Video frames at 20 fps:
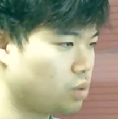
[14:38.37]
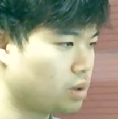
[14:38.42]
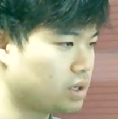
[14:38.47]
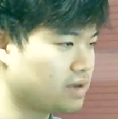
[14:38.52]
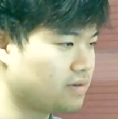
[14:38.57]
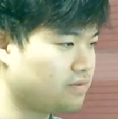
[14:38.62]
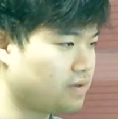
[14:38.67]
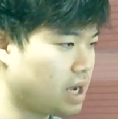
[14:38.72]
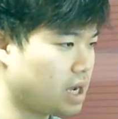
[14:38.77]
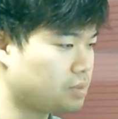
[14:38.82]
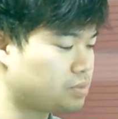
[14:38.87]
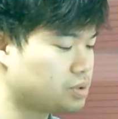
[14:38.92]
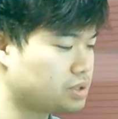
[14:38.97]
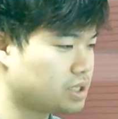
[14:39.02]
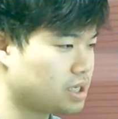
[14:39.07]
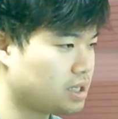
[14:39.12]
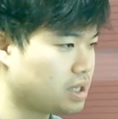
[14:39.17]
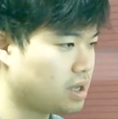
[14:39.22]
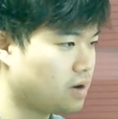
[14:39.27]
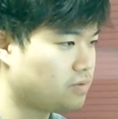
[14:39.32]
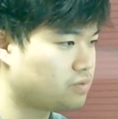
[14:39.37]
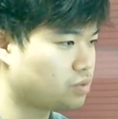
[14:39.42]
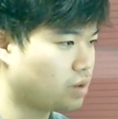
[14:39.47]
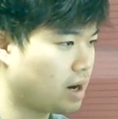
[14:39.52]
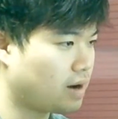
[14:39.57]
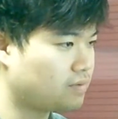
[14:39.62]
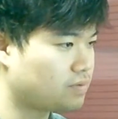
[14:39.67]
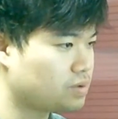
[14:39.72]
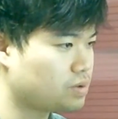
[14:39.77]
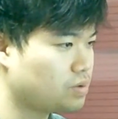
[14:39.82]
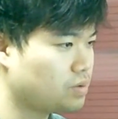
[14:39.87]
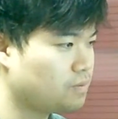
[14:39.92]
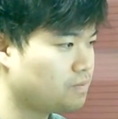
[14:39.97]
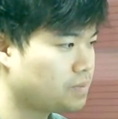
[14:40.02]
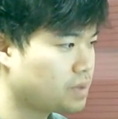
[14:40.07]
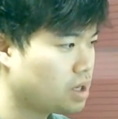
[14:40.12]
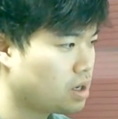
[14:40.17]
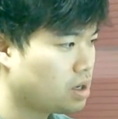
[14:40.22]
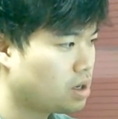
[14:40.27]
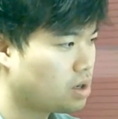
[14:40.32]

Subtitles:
45% of revenue,